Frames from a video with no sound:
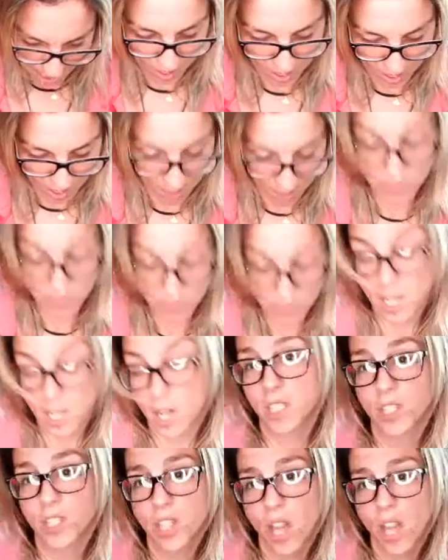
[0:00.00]
up there with the
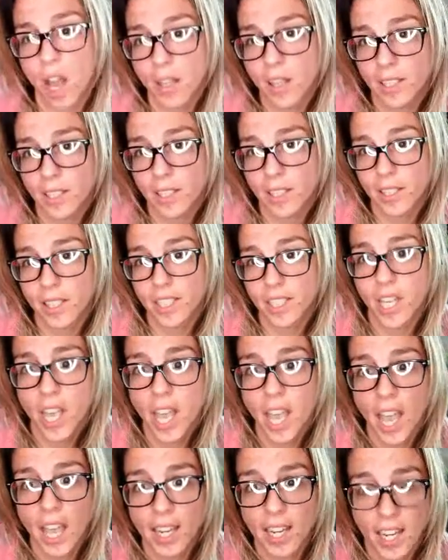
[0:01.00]
knowledge
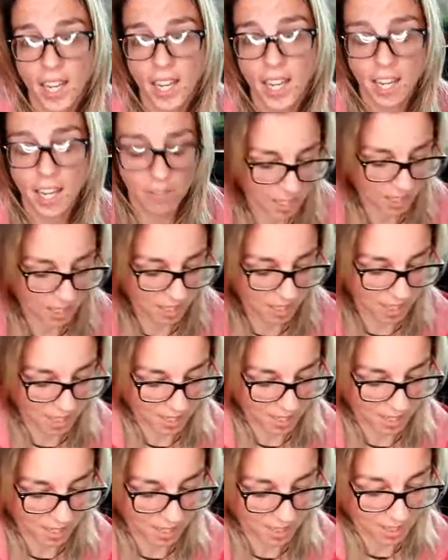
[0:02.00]
and everything that
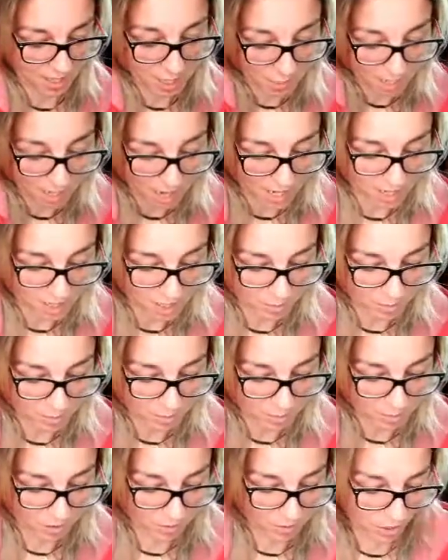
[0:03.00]
is possible for
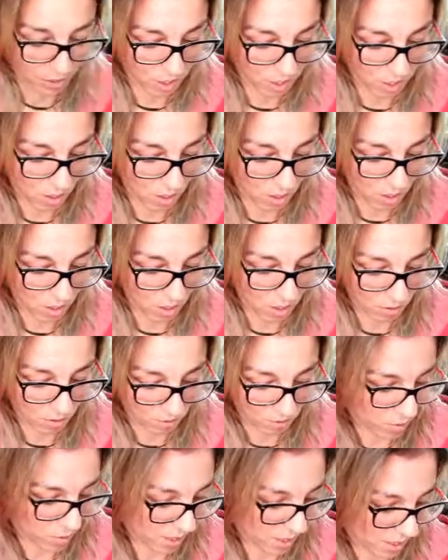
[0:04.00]
you to go forward
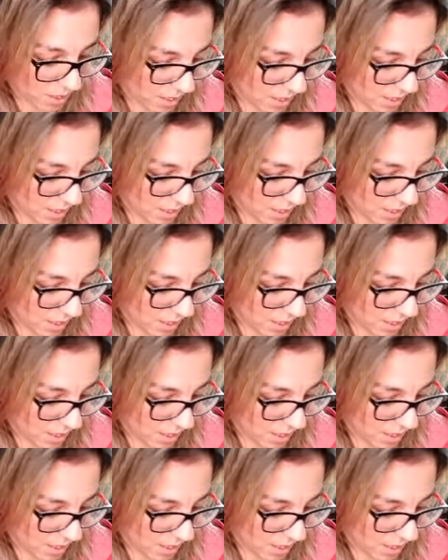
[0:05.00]
with this.